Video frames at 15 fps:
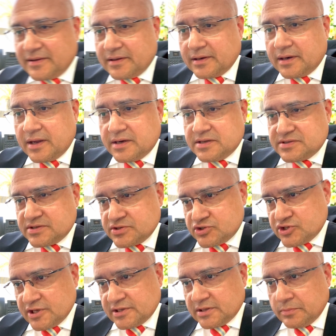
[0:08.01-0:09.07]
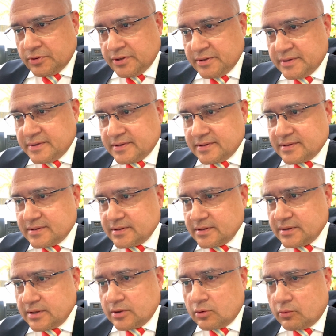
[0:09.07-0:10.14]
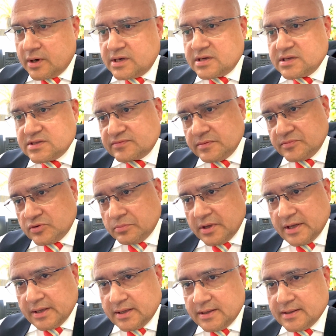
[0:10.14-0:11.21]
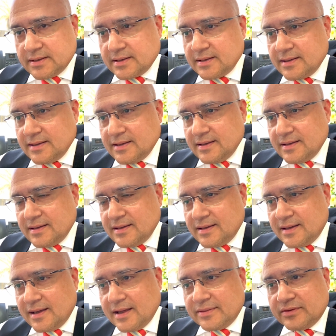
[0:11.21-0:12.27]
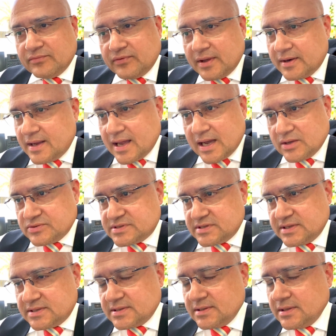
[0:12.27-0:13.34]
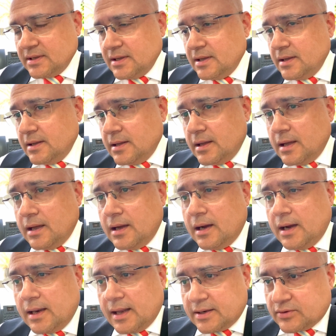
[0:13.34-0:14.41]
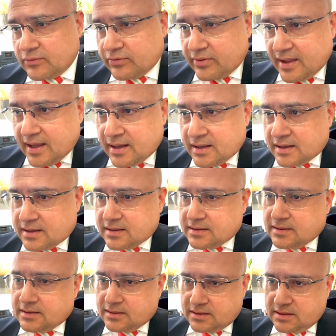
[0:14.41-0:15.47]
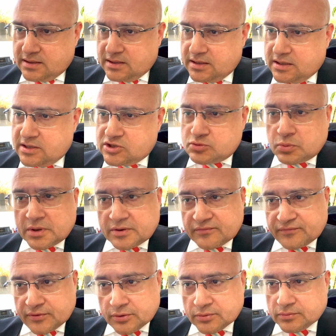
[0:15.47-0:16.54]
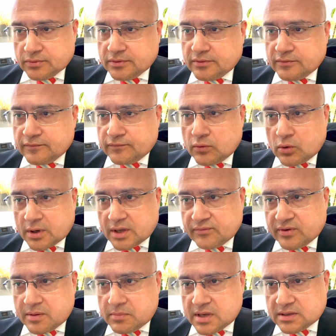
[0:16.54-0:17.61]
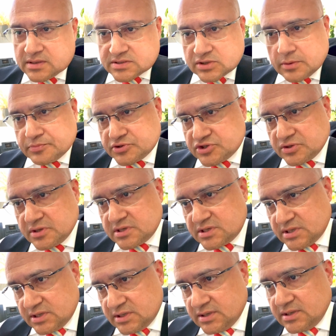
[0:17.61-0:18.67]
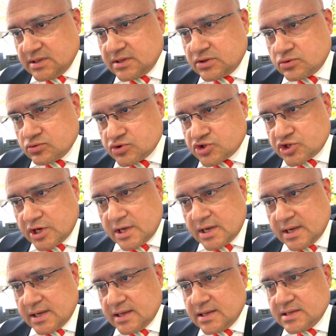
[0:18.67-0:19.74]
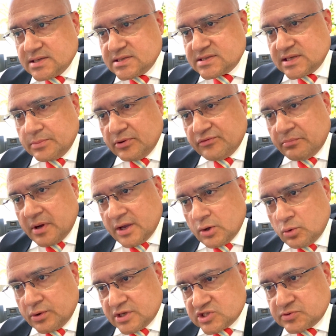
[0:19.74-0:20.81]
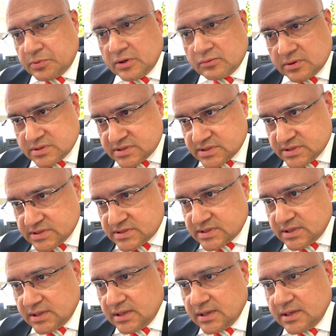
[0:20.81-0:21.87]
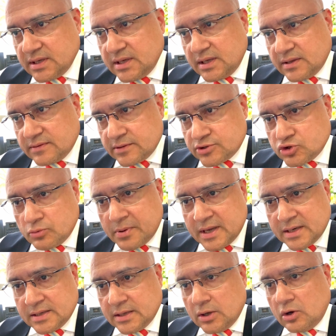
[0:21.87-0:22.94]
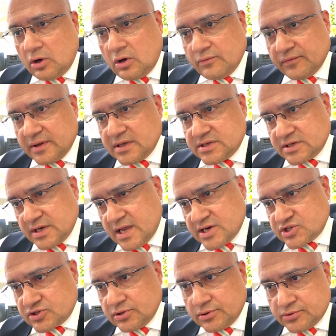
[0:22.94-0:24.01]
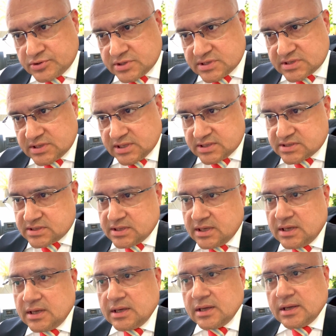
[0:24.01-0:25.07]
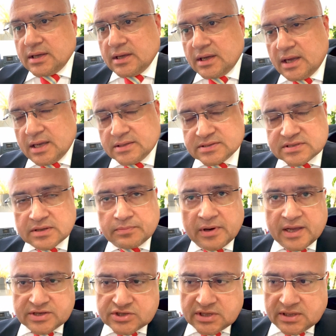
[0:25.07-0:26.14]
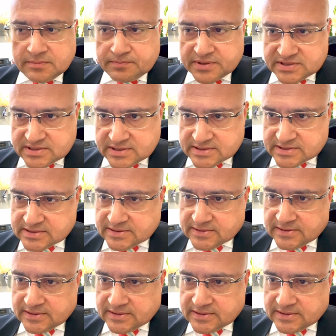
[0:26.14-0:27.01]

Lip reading: Ladies and gentlemen, greetings from Dubai. At the very outset, I'd like to thank each one of you for giving me this opportunity to share some of my own experiences in the domain of international logistics and supply chain business.